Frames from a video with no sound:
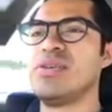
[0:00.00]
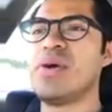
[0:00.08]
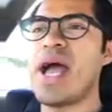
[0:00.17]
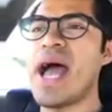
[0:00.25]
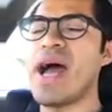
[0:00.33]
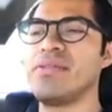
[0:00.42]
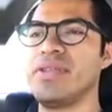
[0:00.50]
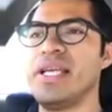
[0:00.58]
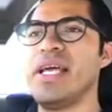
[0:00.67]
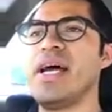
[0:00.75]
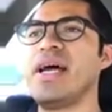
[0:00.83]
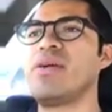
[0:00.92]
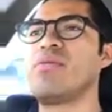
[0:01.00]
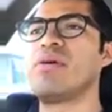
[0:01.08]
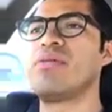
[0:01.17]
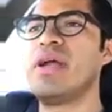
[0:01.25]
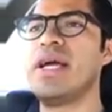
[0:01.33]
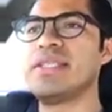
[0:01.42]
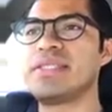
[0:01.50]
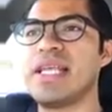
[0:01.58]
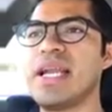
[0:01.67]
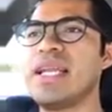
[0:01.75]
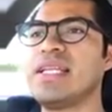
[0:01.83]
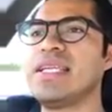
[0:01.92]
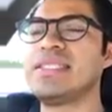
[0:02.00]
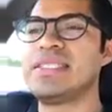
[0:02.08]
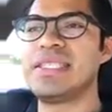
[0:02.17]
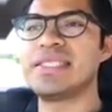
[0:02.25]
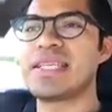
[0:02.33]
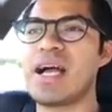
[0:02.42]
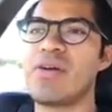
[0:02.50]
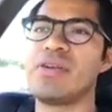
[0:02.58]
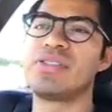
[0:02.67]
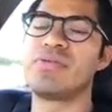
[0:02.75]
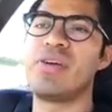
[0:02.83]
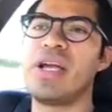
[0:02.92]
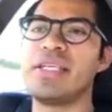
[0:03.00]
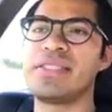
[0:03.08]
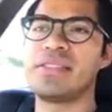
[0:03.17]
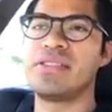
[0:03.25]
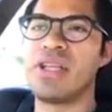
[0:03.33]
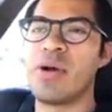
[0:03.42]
You have to get adequate rest. Get at least 6 hours of rest.